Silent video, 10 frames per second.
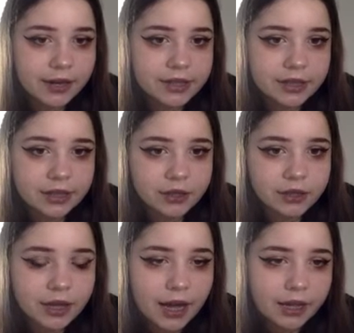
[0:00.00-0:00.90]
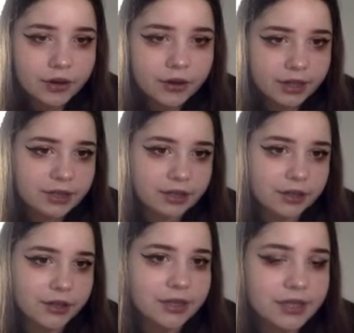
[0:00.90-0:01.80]
it's going to go to the coyote, it's going to
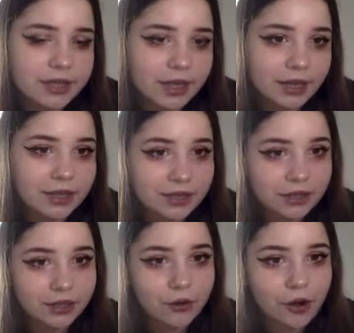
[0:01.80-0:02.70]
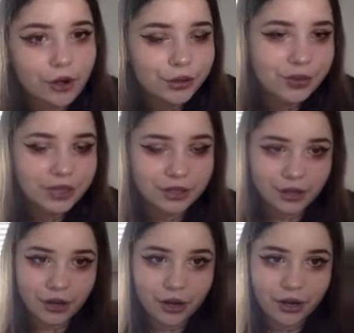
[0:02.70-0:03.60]
go to the snake, and it's going to go all the way to
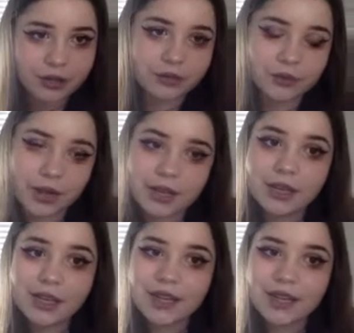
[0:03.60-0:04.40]
the hawk, right?